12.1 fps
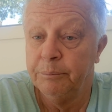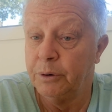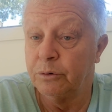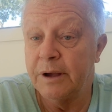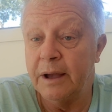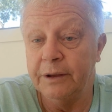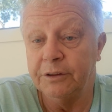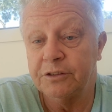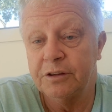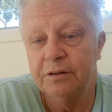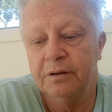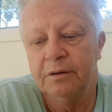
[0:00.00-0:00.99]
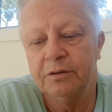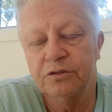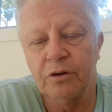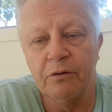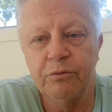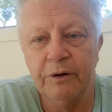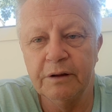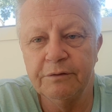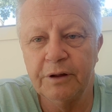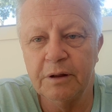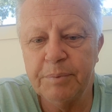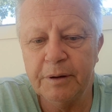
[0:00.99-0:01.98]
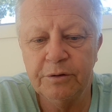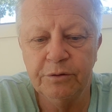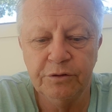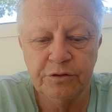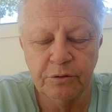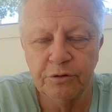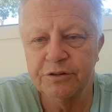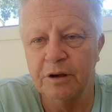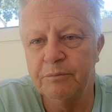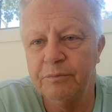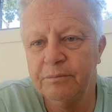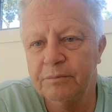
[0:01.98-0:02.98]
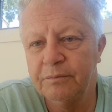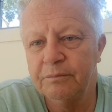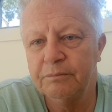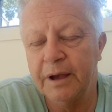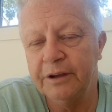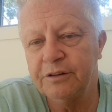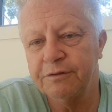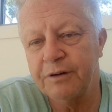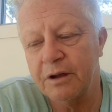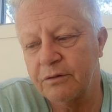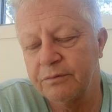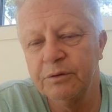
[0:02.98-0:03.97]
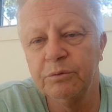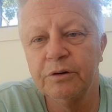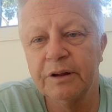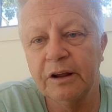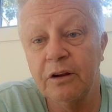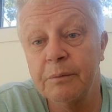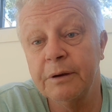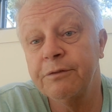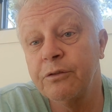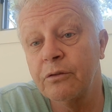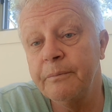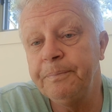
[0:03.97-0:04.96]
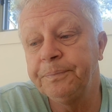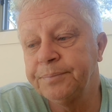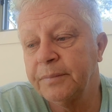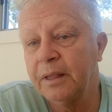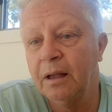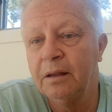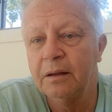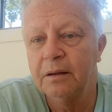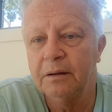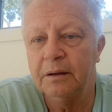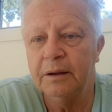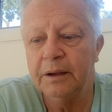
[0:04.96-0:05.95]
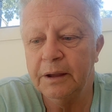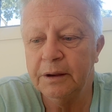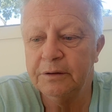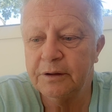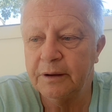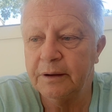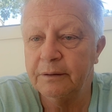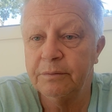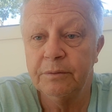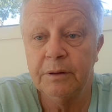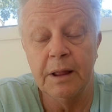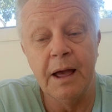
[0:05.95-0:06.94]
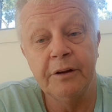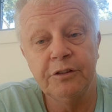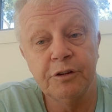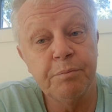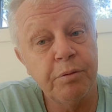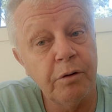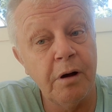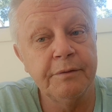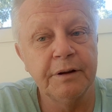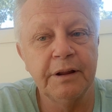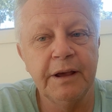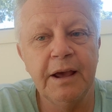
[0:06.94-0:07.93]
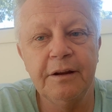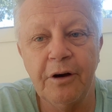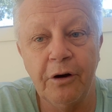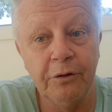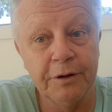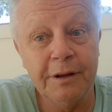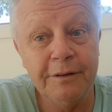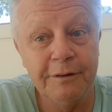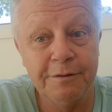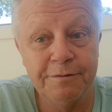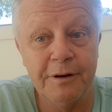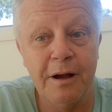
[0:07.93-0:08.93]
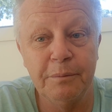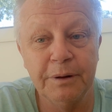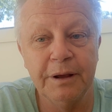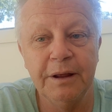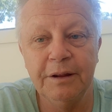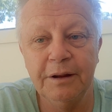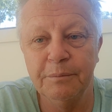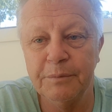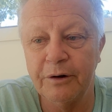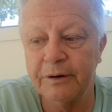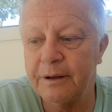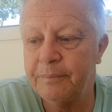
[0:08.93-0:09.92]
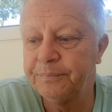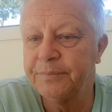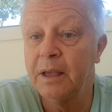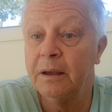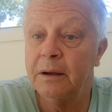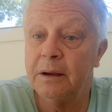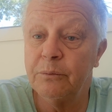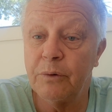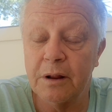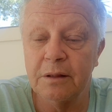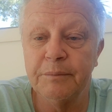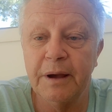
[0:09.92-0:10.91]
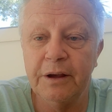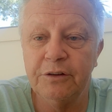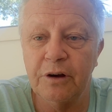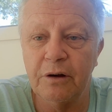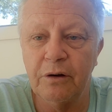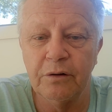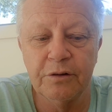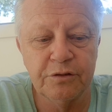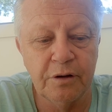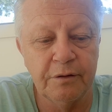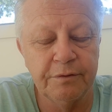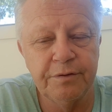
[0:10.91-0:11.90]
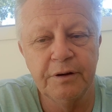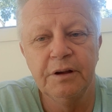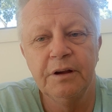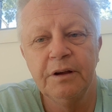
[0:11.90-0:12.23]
Bill Gates, software developer who's also major funder of the World Economic Forum and the largest private landholder of farmland in America, and one of the major holders of